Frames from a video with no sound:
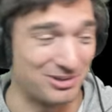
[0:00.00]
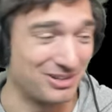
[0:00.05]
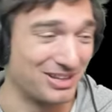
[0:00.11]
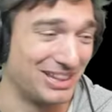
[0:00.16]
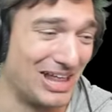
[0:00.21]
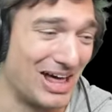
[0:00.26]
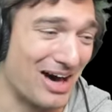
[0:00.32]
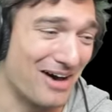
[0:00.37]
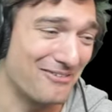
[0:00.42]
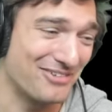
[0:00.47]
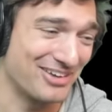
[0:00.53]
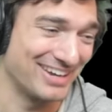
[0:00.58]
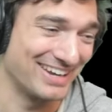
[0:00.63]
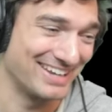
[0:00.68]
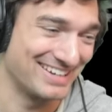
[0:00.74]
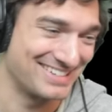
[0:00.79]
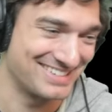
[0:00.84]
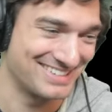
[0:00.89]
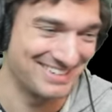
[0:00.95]
loving
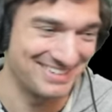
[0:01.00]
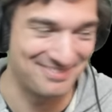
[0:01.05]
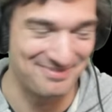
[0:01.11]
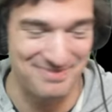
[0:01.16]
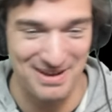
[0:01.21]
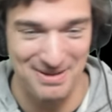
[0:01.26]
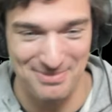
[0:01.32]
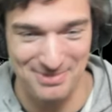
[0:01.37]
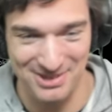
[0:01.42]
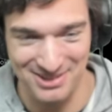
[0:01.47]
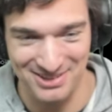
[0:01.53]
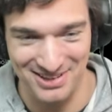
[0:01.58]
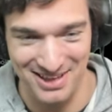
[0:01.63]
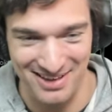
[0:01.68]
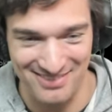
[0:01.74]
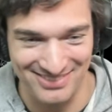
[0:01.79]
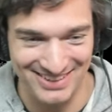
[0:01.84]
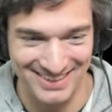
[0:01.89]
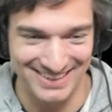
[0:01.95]
it, dude. People are
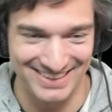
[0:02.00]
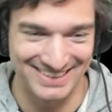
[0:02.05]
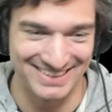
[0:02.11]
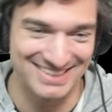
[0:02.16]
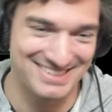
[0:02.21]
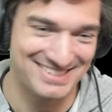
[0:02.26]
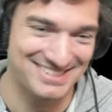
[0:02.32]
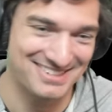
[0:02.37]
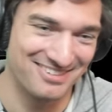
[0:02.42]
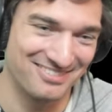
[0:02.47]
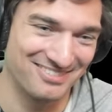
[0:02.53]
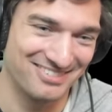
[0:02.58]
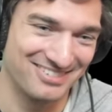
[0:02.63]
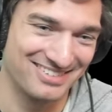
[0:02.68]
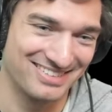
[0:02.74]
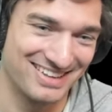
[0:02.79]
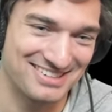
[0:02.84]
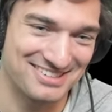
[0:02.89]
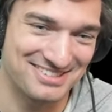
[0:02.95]
loving it. That's so
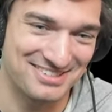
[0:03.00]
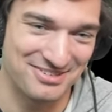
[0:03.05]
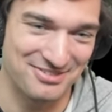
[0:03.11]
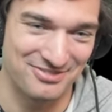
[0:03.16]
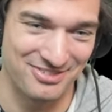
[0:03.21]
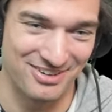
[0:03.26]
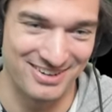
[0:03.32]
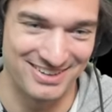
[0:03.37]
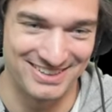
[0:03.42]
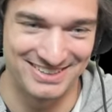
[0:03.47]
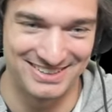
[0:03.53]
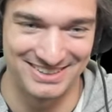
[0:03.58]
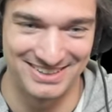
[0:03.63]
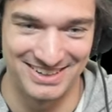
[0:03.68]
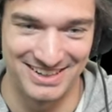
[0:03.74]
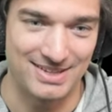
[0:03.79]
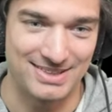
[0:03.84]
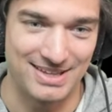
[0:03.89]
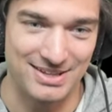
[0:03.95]
that's so funny,
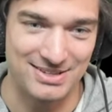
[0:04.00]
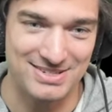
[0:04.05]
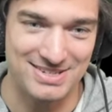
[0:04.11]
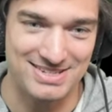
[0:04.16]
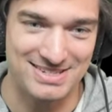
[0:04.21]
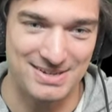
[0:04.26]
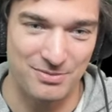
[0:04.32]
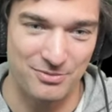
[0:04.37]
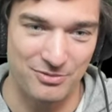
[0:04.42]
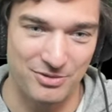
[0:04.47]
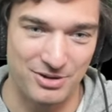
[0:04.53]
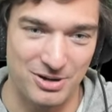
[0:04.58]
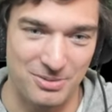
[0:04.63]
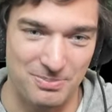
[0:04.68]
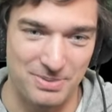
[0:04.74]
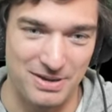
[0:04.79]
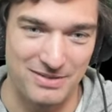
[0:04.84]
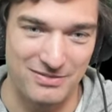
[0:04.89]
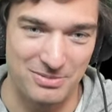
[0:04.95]
dude. Now this is some real
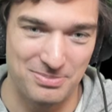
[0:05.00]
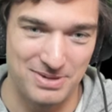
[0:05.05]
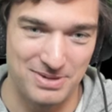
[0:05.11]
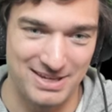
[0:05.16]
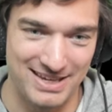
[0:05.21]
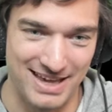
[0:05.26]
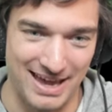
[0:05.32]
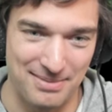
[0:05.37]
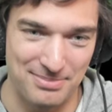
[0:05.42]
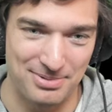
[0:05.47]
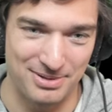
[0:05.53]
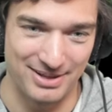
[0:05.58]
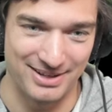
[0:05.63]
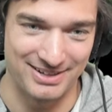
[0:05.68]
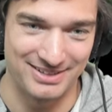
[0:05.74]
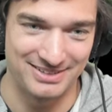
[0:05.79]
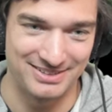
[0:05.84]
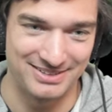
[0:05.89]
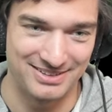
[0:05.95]
PvP
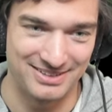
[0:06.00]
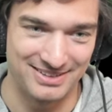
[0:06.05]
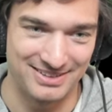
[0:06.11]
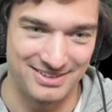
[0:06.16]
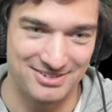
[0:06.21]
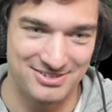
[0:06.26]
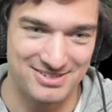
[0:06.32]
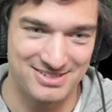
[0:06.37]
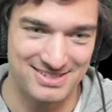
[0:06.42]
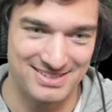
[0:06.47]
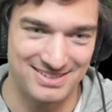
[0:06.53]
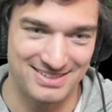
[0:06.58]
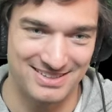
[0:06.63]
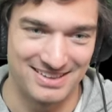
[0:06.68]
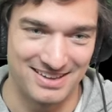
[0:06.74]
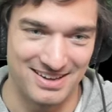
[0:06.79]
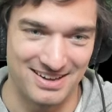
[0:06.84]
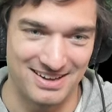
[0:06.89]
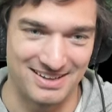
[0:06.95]
gameplay, dude. There's
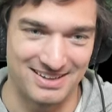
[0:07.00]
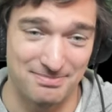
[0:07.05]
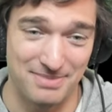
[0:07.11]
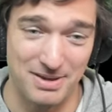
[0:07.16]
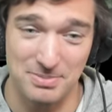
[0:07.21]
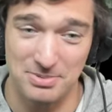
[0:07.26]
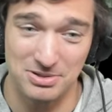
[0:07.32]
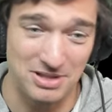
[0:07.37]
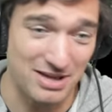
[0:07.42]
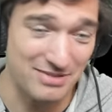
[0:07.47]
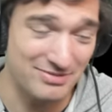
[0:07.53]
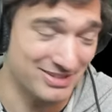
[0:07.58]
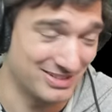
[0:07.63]
huh, people love